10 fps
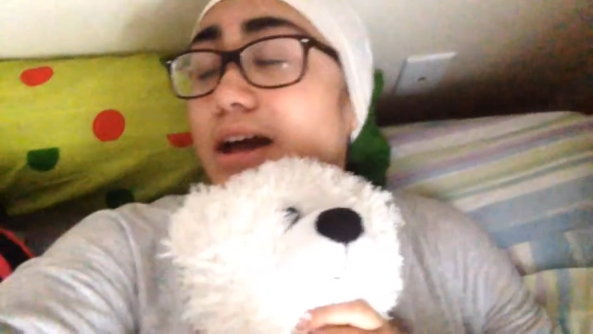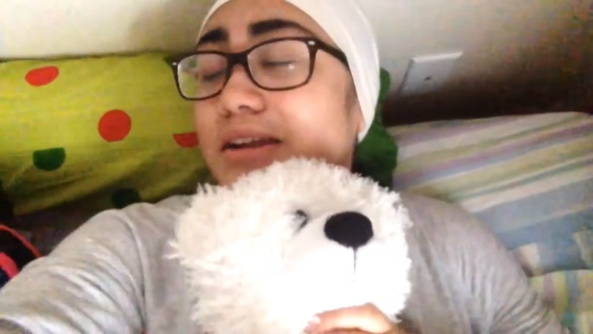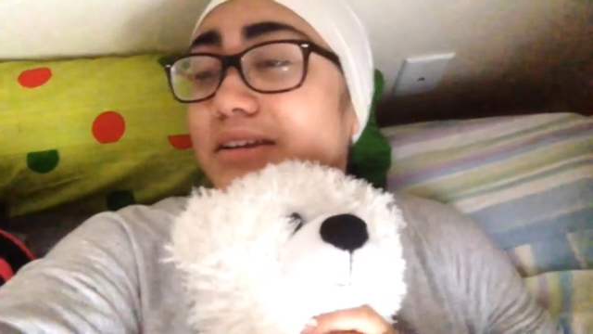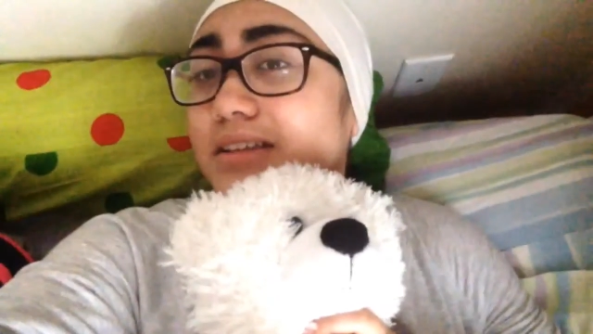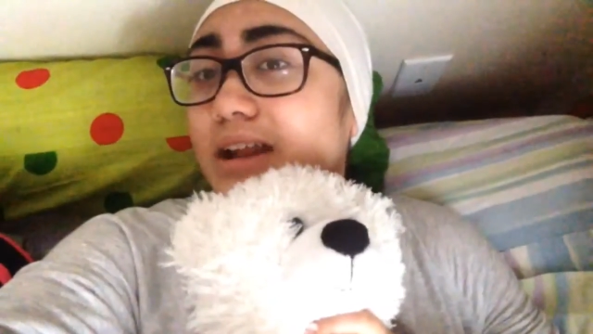not
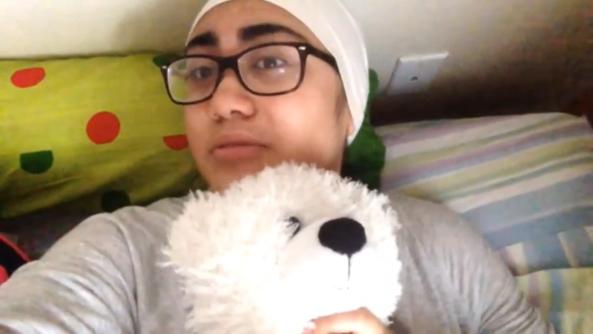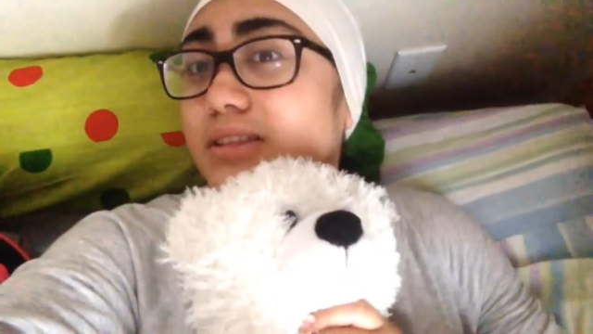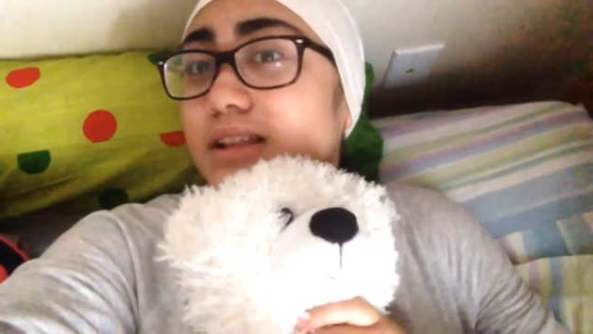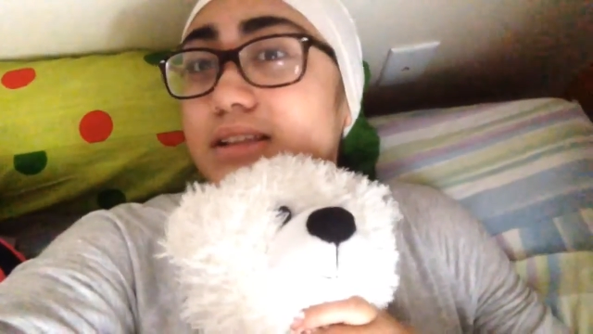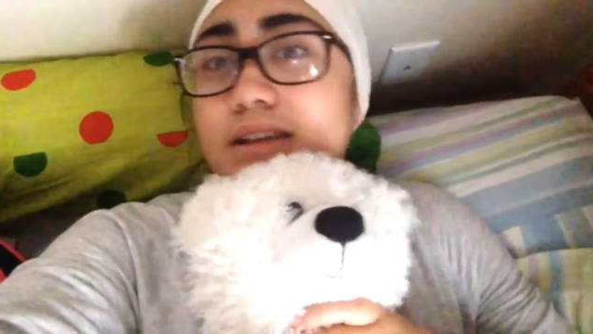a good I don't
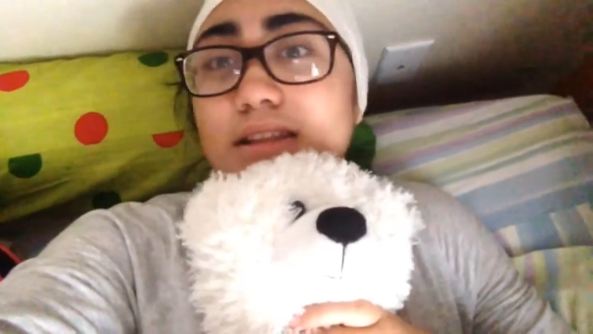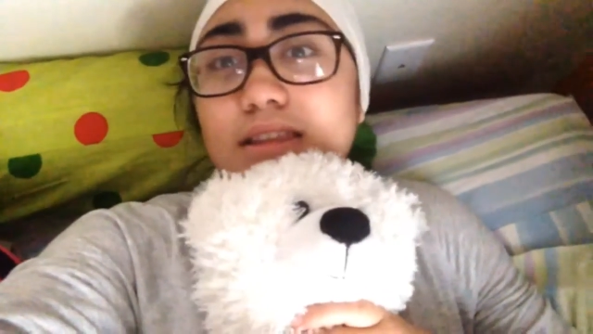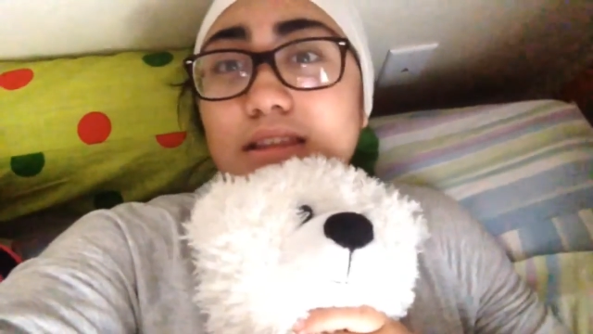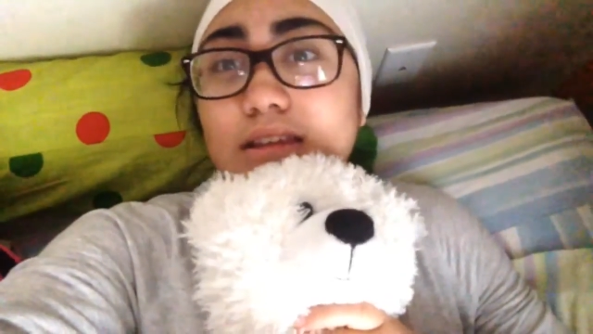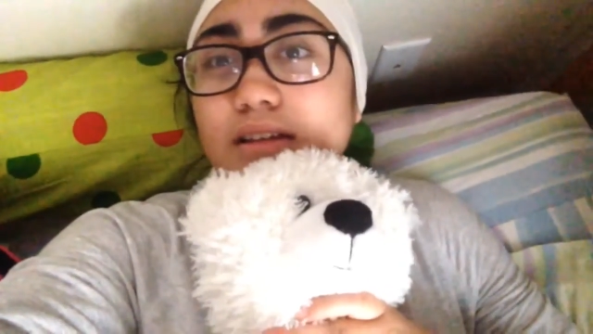think that's a good
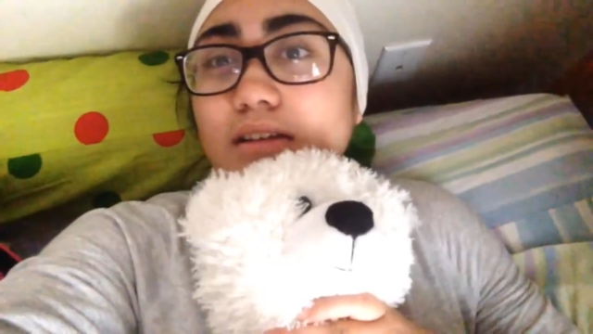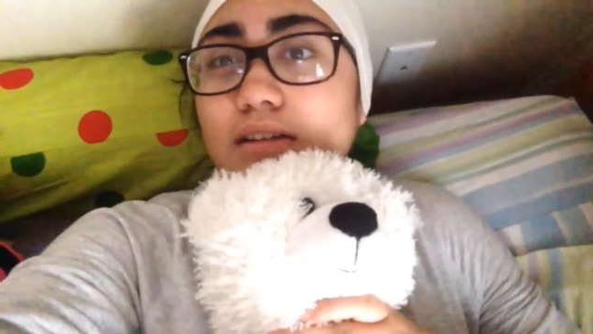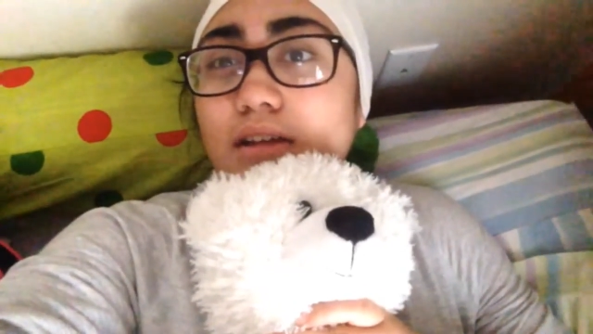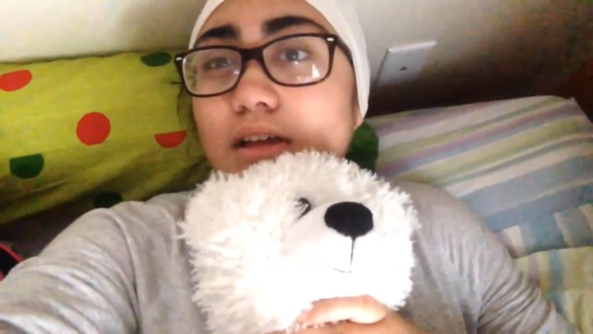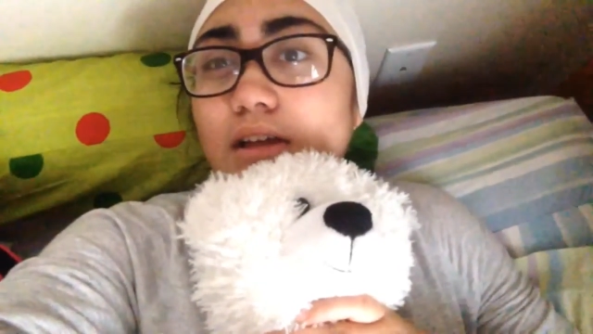thing.
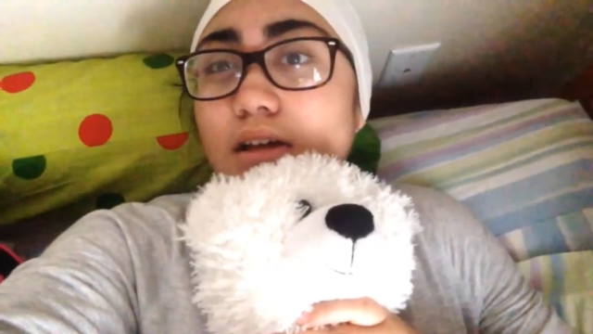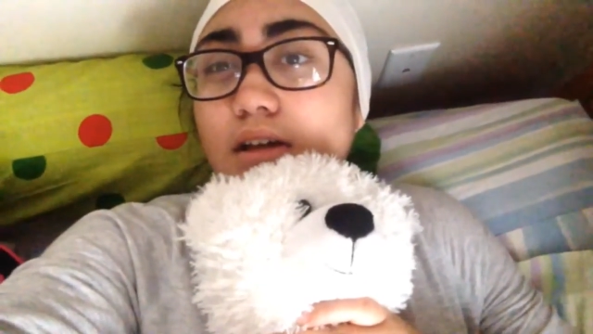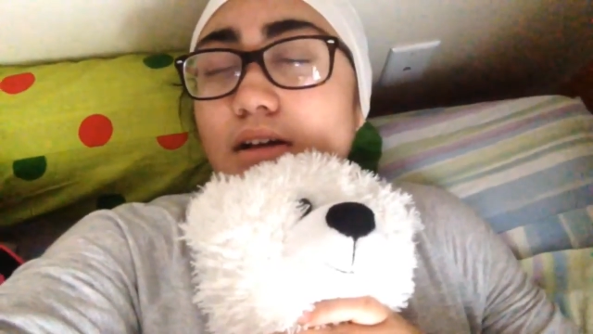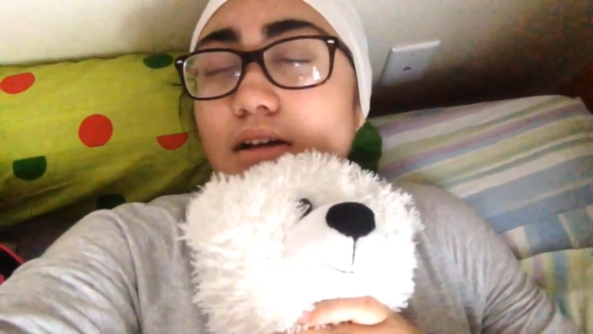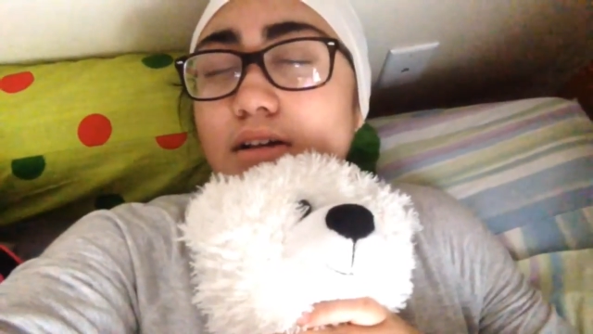
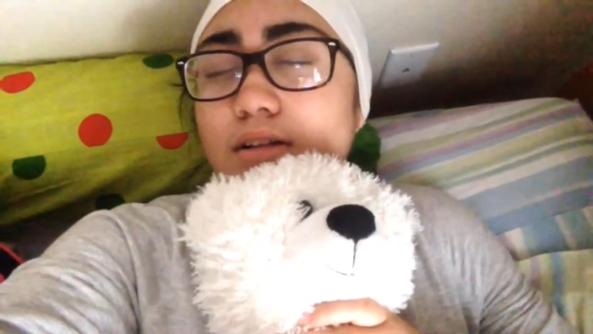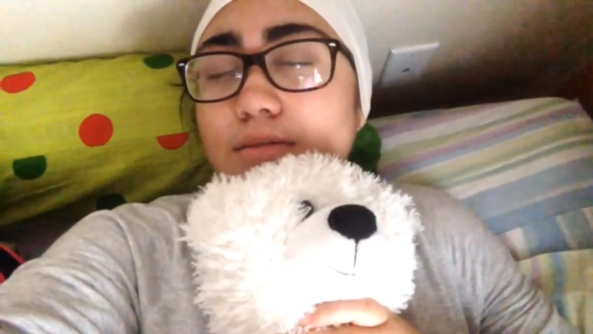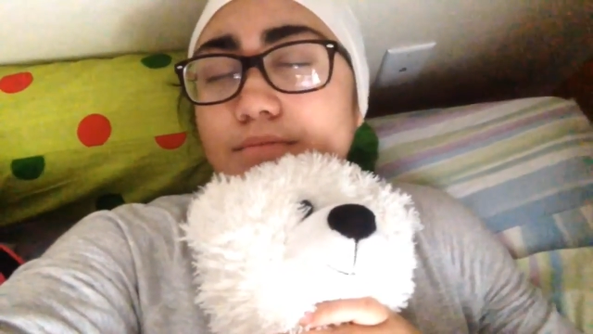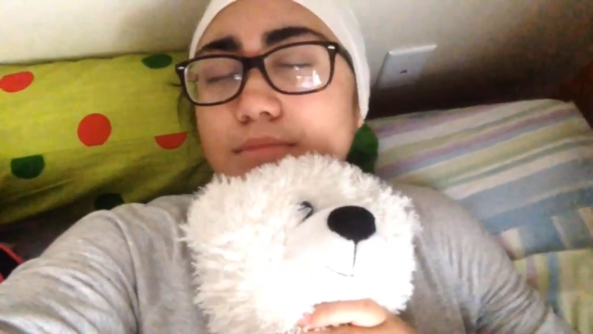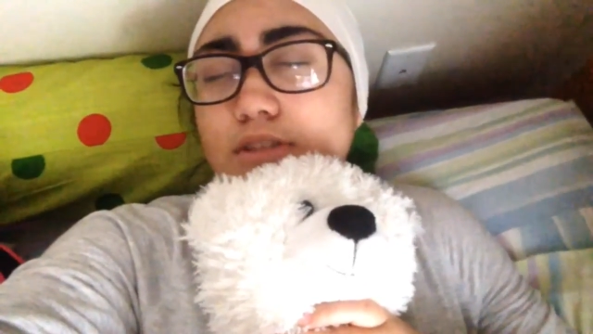Um,